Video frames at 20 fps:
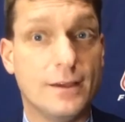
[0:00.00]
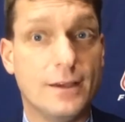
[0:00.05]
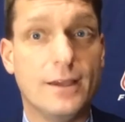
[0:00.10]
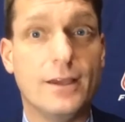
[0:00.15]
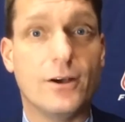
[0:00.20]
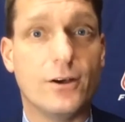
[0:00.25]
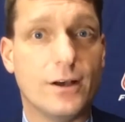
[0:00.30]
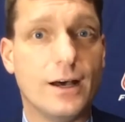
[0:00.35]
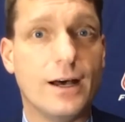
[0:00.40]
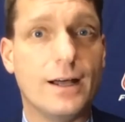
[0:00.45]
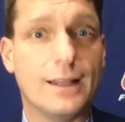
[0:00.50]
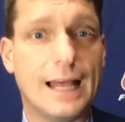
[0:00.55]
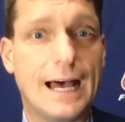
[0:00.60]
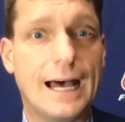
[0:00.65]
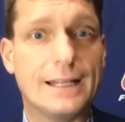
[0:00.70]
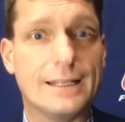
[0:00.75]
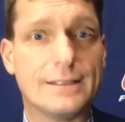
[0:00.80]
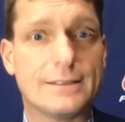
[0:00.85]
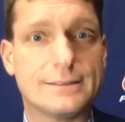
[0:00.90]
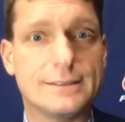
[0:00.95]
you know a
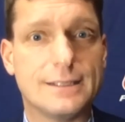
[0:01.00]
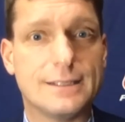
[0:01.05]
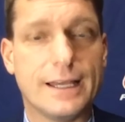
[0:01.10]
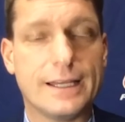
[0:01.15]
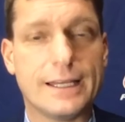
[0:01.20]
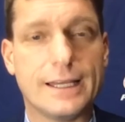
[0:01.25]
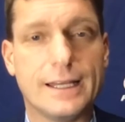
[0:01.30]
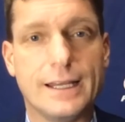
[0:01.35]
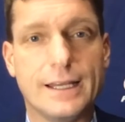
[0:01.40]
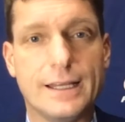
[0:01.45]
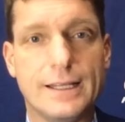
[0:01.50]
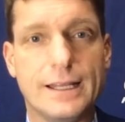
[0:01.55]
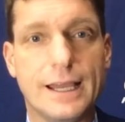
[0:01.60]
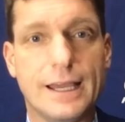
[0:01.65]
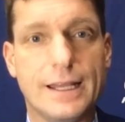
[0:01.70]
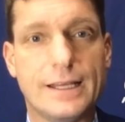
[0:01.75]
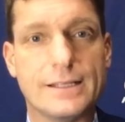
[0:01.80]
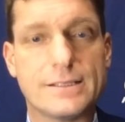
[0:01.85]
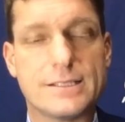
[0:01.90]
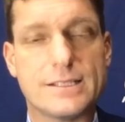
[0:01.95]
lot like an, an,
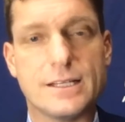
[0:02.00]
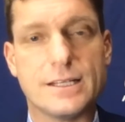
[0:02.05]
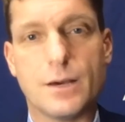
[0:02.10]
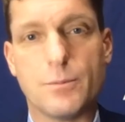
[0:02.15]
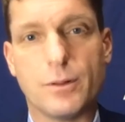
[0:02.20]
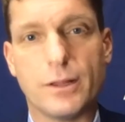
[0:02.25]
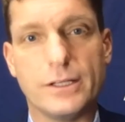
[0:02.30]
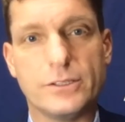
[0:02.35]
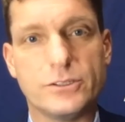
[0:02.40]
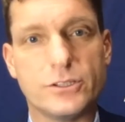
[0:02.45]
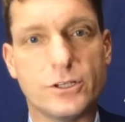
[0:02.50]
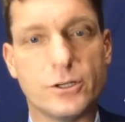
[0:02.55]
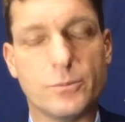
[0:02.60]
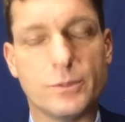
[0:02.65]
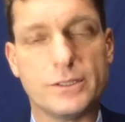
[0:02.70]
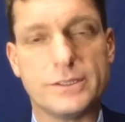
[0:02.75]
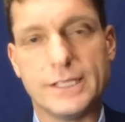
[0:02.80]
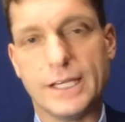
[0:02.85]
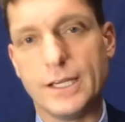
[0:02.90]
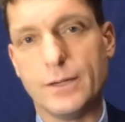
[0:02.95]
NCAA
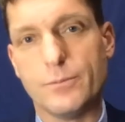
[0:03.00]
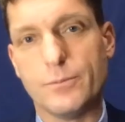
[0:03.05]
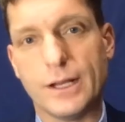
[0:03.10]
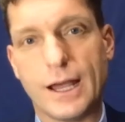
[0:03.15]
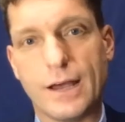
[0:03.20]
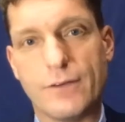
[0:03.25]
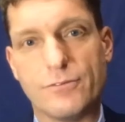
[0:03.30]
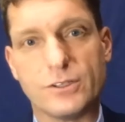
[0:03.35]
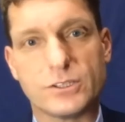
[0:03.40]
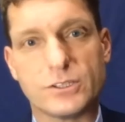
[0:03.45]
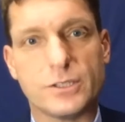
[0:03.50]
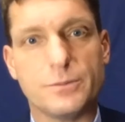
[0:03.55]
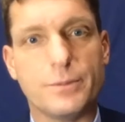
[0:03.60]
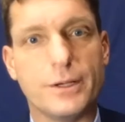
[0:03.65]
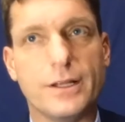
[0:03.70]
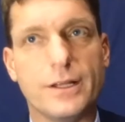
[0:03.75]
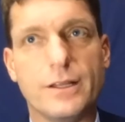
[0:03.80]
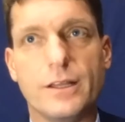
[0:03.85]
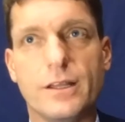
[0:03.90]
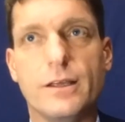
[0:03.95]
tournament team, and obviously
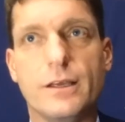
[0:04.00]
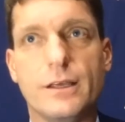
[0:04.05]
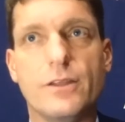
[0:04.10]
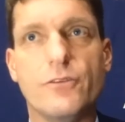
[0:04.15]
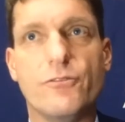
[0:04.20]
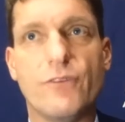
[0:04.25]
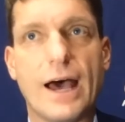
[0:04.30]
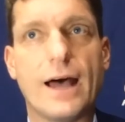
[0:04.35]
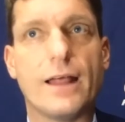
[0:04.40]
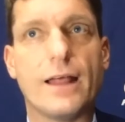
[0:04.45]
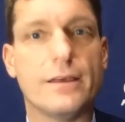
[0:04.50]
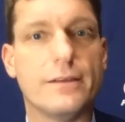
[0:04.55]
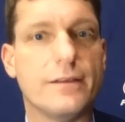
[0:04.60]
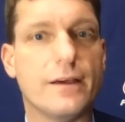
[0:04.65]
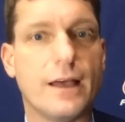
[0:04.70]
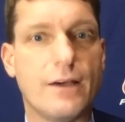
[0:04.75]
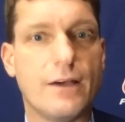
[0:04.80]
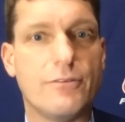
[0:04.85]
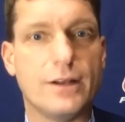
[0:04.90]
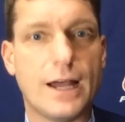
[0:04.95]
been in the in the valley. They'll
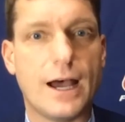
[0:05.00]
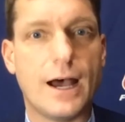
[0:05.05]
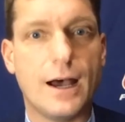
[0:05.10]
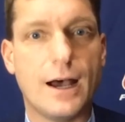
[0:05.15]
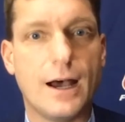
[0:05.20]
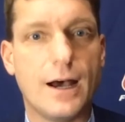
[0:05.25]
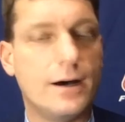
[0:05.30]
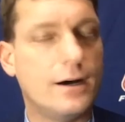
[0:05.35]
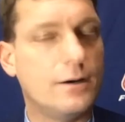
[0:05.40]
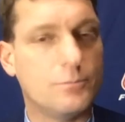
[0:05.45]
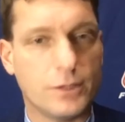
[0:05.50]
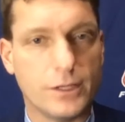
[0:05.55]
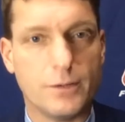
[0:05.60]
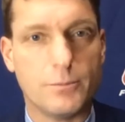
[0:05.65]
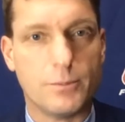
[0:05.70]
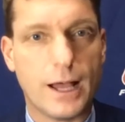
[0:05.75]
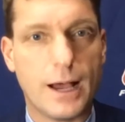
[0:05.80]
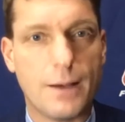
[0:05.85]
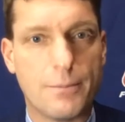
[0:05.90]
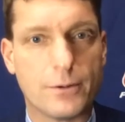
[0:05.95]
have an
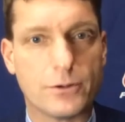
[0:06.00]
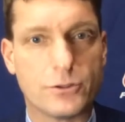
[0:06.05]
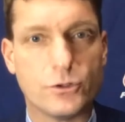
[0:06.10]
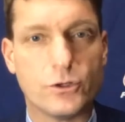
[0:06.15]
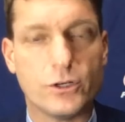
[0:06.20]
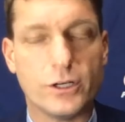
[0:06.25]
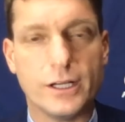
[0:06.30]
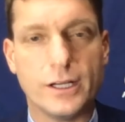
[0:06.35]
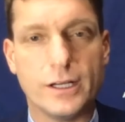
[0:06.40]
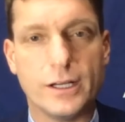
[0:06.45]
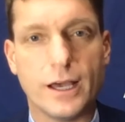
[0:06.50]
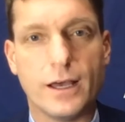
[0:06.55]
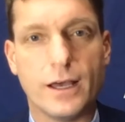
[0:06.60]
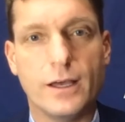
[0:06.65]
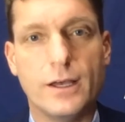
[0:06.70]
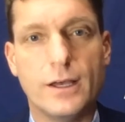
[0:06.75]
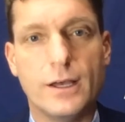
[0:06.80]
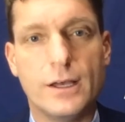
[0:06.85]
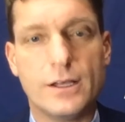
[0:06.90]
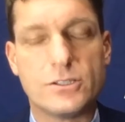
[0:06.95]
unbelievable opportunity to
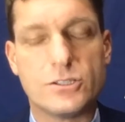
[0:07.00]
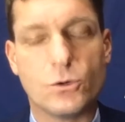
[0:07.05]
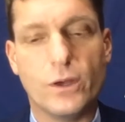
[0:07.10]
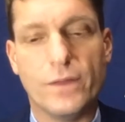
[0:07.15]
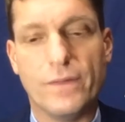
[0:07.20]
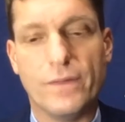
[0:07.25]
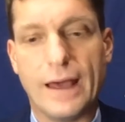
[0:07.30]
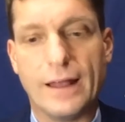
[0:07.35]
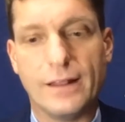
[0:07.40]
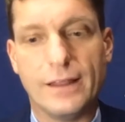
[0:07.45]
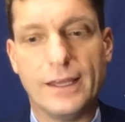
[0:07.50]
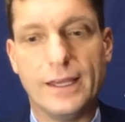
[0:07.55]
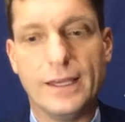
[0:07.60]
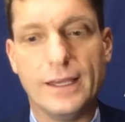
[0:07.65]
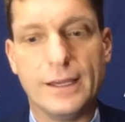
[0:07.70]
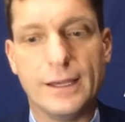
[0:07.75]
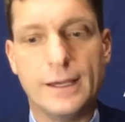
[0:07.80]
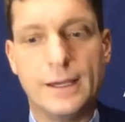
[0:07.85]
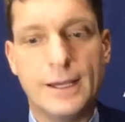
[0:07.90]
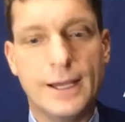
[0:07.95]
to win that
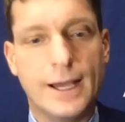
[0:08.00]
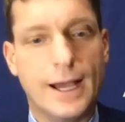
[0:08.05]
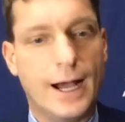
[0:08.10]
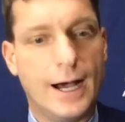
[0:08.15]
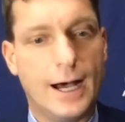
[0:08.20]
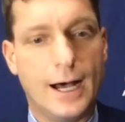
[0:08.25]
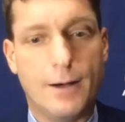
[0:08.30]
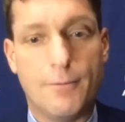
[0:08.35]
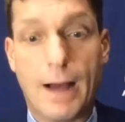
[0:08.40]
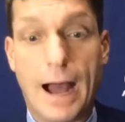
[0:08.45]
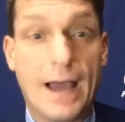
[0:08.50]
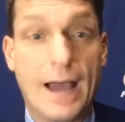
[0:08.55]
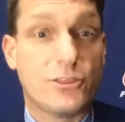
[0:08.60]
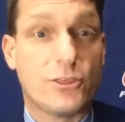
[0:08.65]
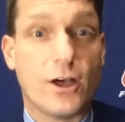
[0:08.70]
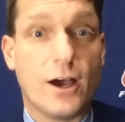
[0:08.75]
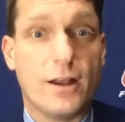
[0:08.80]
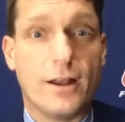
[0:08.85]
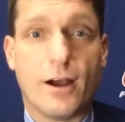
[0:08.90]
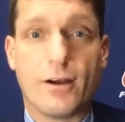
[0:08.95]
league. Um, I
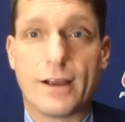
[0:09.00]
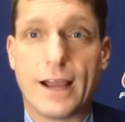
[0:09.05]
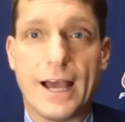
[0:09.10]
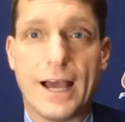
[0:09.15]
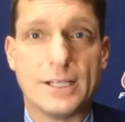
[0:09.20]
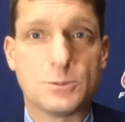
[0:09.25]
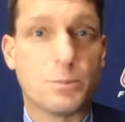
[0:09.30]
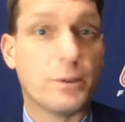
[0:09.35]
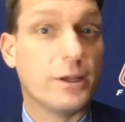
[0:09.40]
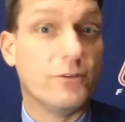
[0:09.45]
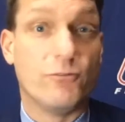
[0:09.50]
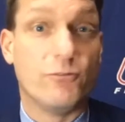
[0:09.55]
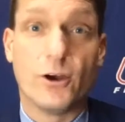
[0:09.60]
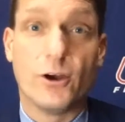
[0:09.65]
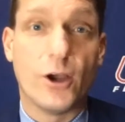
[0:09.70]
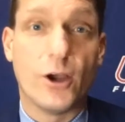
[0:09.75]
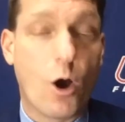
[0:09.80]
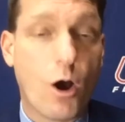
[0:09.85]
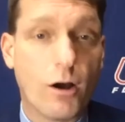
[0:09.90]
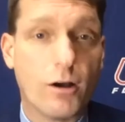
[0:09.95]
thought our guys played
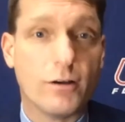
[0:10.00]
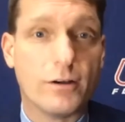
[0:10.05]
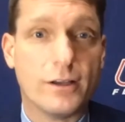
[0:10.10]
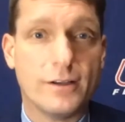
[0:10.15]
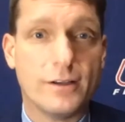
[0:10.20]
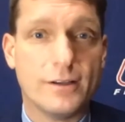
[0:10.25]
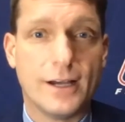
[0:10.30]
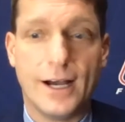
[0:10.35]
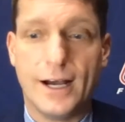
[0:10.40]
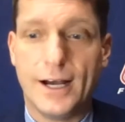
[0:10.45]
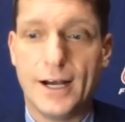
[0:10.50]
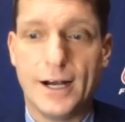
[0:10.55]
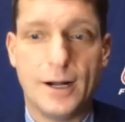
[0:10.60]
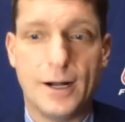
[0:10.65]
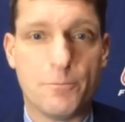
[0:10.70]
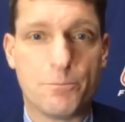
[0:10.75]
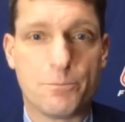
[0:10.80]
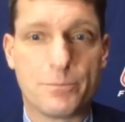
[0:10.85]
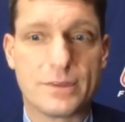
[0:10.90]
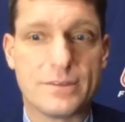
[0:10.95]
very hard
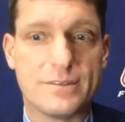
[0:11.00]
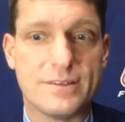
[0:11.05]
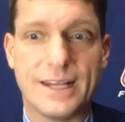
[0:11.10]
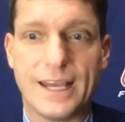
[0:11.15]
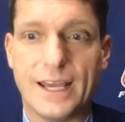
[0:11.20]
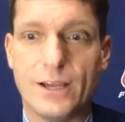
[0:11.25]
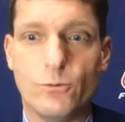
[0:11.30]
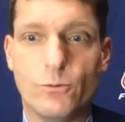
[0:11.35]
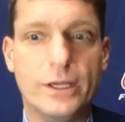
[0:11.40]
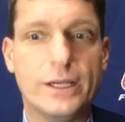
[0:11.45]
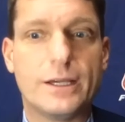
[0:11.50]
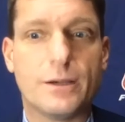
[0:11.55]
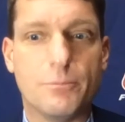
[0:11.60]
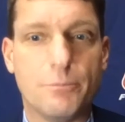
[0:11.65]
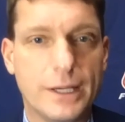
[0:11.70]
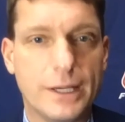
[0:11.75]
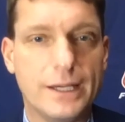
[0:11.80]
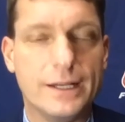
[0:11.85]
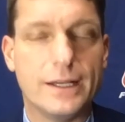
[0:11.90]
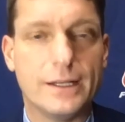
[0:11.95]
today. We
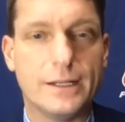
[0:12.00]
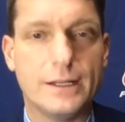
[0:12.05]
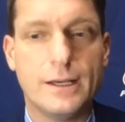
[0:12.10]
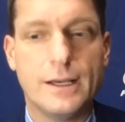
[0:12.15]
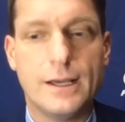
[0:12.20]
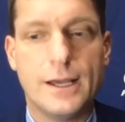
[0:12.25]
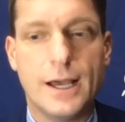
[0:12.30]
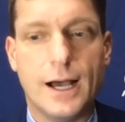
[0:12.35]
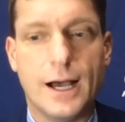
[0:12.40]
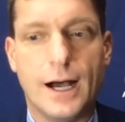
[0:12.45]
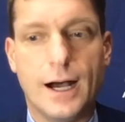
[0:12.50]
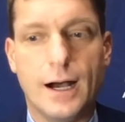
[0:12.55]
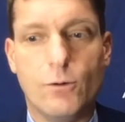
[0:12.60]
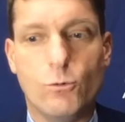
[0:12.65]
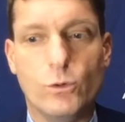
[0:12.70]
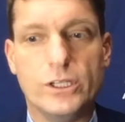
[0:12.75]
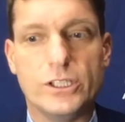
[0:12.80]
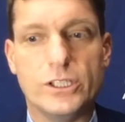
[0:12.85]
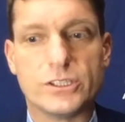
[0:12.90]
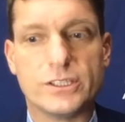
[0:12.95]
competed. Um,
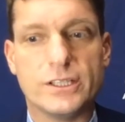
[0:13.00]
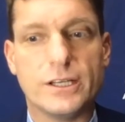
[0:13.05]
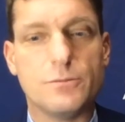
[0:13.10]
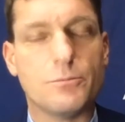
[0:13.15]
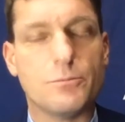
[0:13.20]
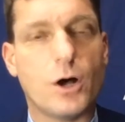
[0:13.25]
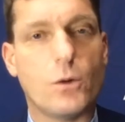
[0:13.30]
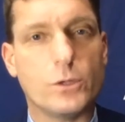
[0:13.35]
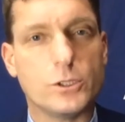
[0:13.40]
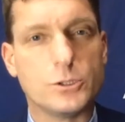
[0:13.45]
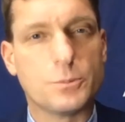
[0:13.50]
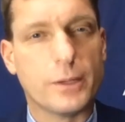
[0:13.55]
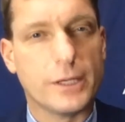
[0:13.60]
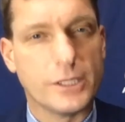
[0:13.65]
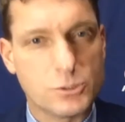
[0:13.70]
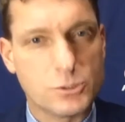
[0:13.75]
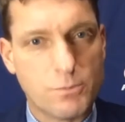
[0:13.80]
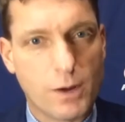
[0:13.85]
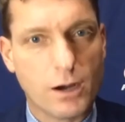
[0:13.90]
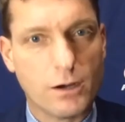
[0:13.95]
we just didn't always play
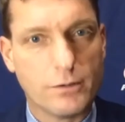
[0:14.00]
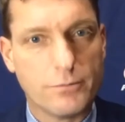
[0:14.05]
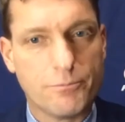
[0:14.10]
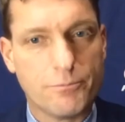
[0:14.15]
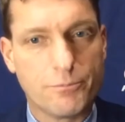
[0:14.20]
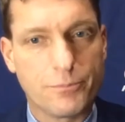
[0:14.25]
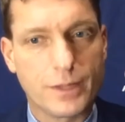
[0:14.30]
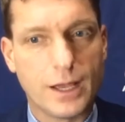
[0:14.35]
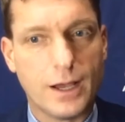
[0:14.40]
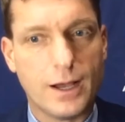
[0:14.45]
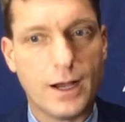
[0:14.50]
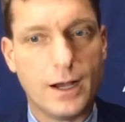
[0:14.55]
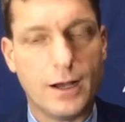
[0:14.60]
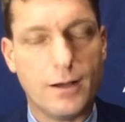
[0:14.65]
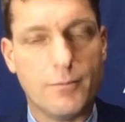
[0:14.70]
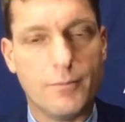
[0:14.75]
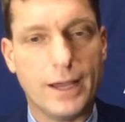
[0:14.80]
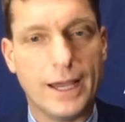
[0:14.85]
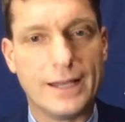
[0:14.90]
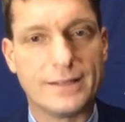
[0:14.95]
smart.
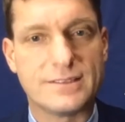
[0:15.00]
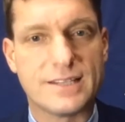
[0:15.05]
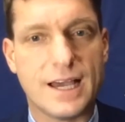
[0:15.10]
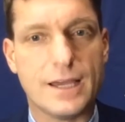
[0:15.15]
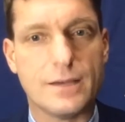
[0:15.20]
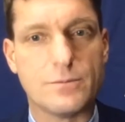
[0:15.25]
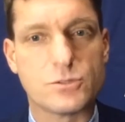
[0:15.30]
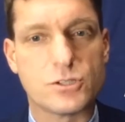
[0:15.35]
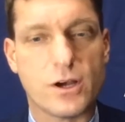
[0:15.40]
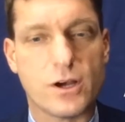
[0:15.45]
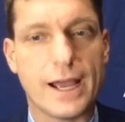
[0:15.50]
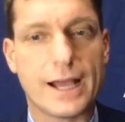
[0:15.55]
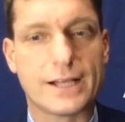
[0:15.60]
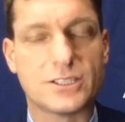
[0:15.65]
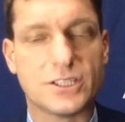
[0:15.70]
Um, at times, our ex-